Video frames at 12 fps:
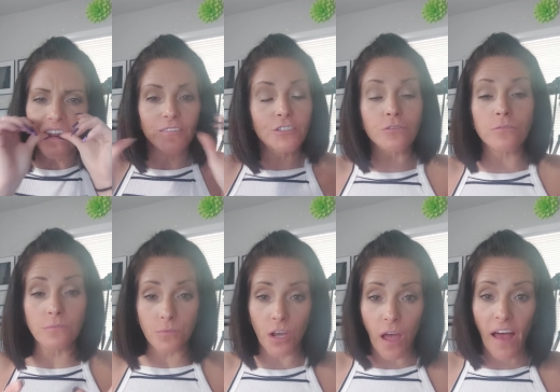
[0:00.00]
So
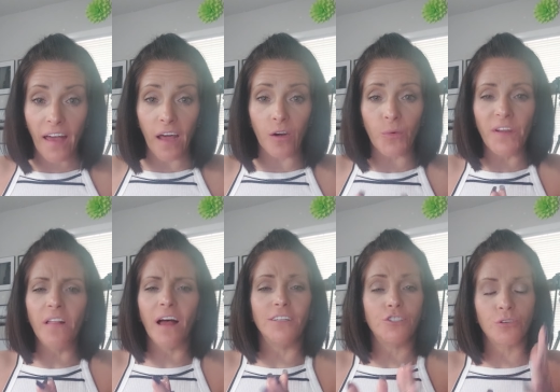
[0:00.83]
I got a
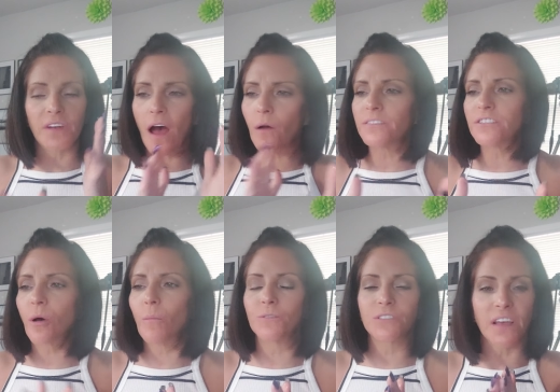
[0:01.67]
reline. So now it's
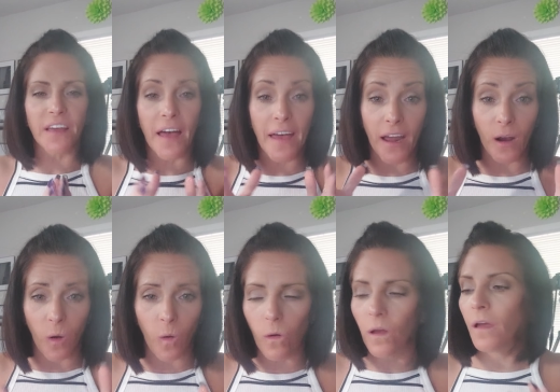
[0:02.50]
almost like I got a
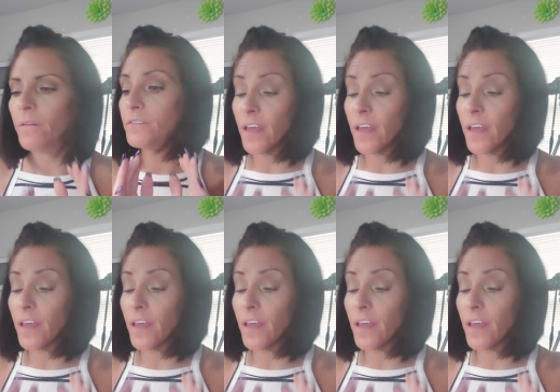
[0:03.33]
whole